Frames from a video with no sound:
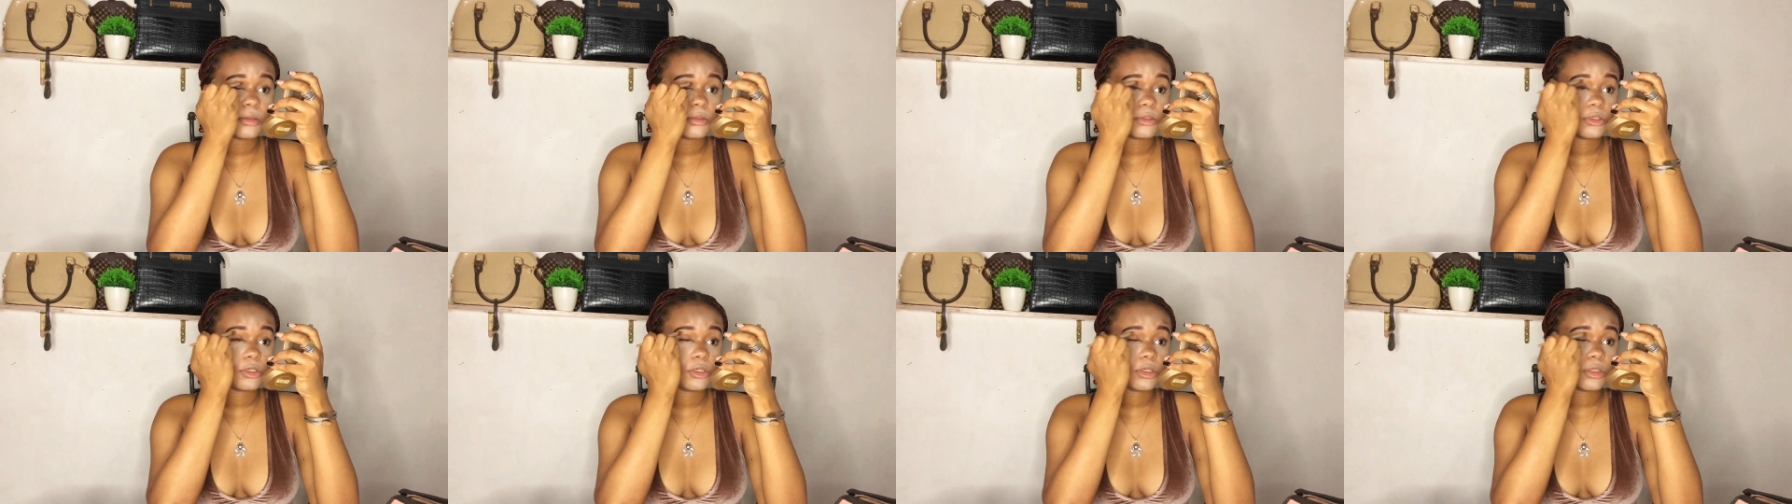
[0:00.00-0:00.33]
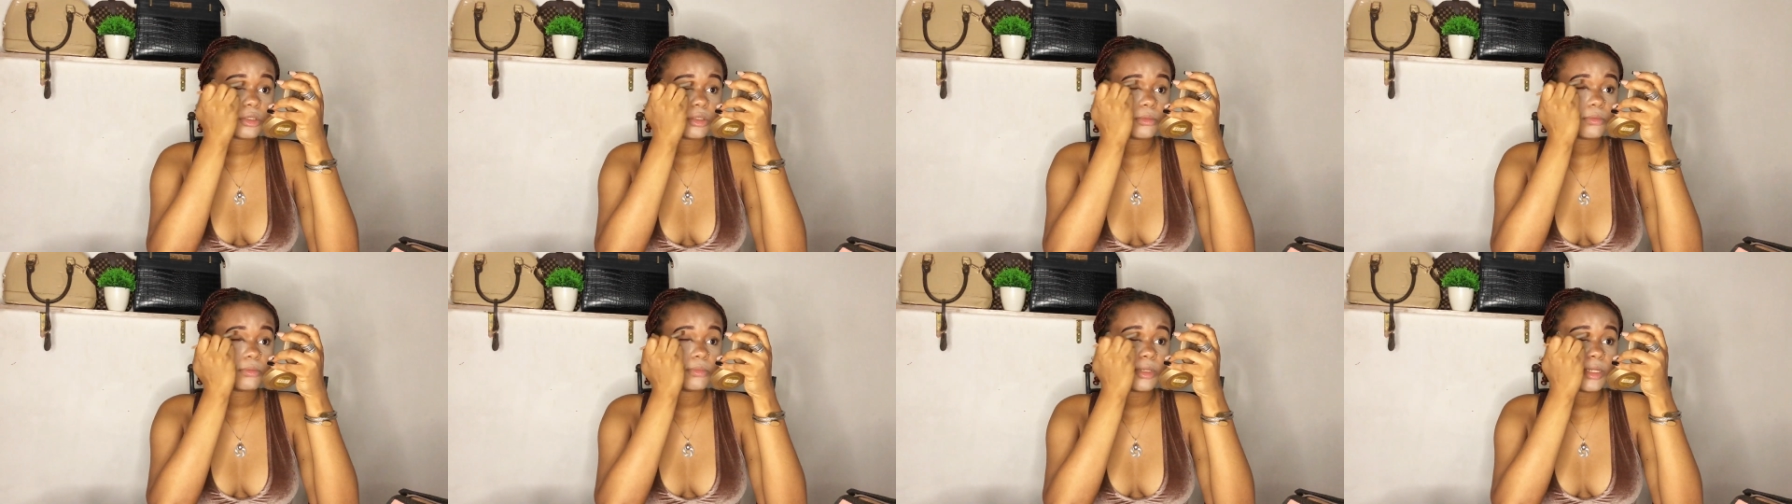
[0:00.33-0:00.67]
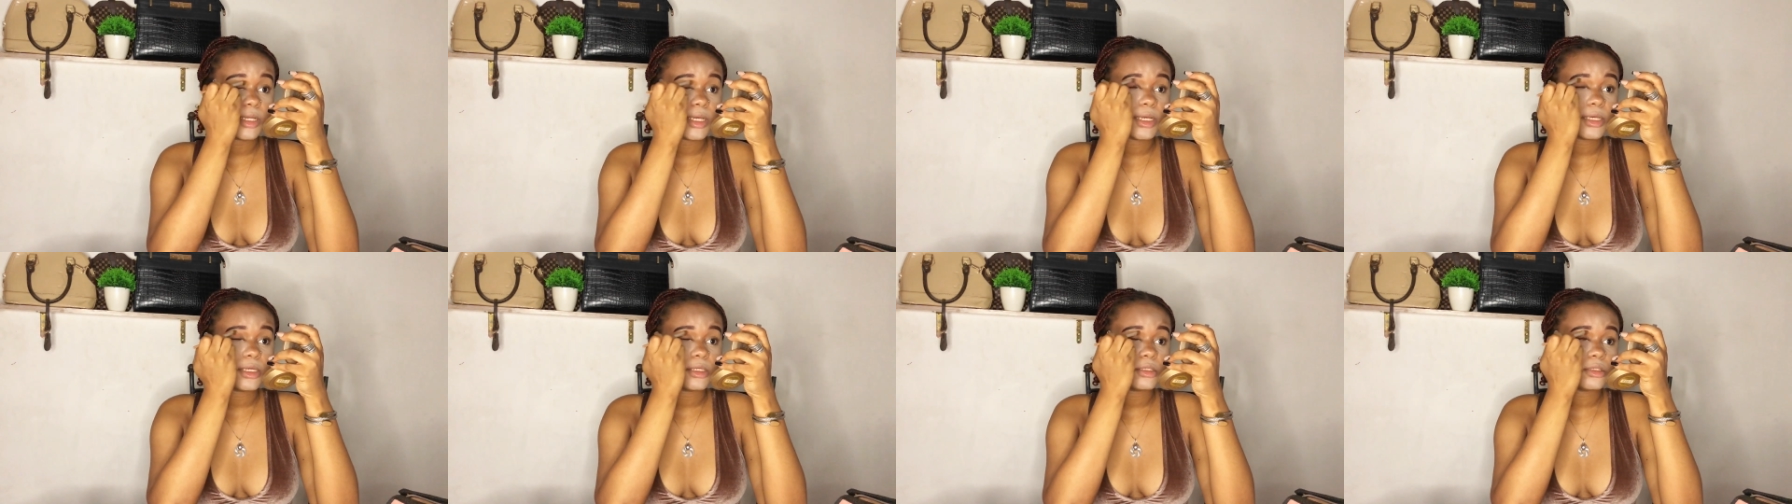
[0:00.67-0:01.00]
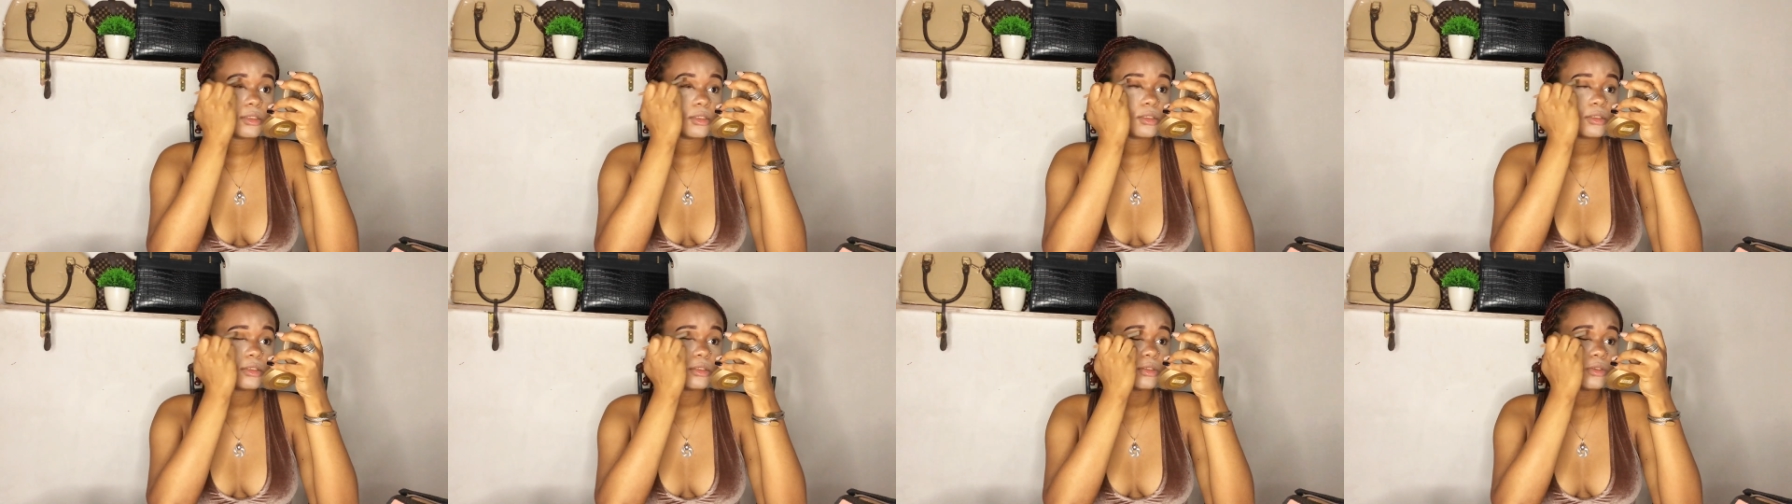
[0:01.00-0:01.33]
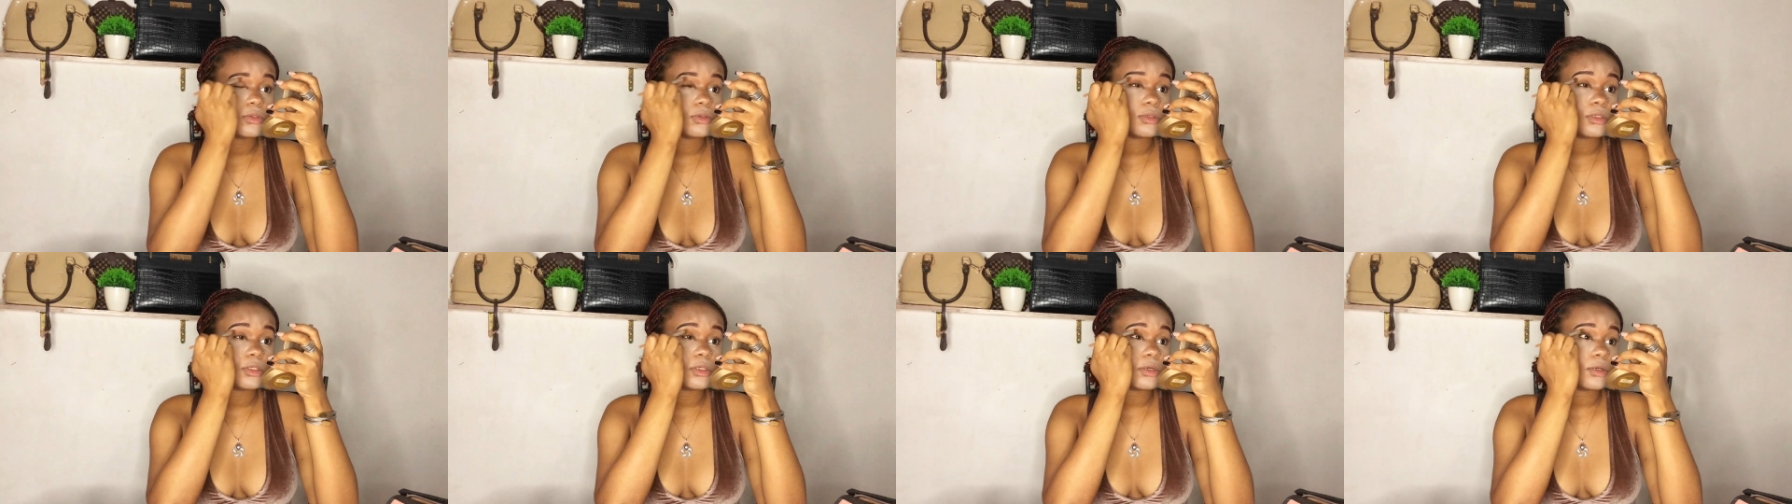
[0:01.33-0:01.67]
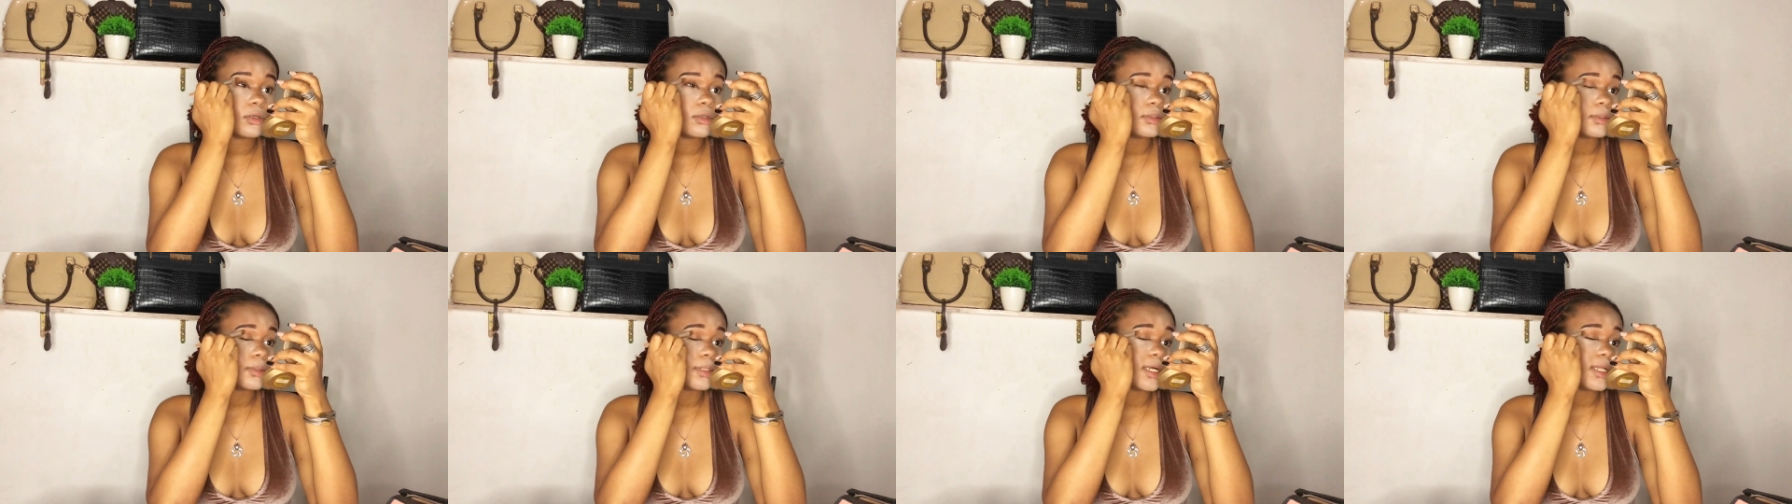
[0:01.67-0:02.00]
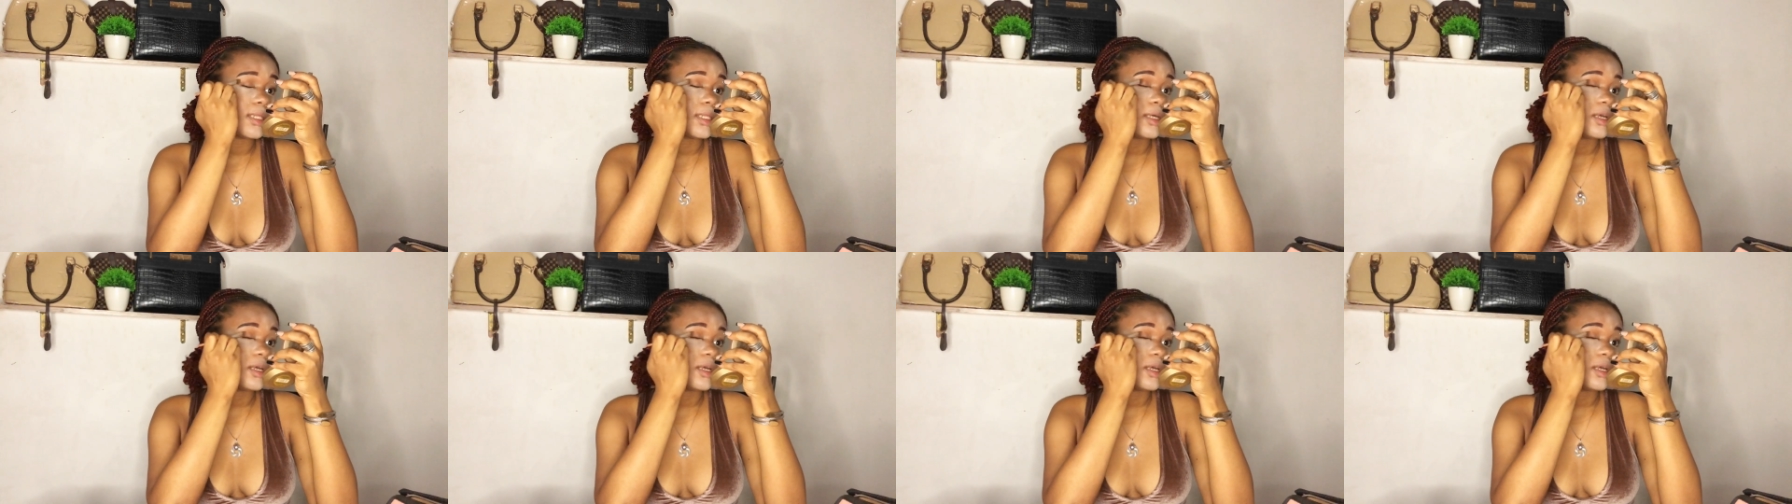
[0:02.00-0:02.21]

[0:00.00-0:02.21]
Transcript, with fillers: and just blend do it all over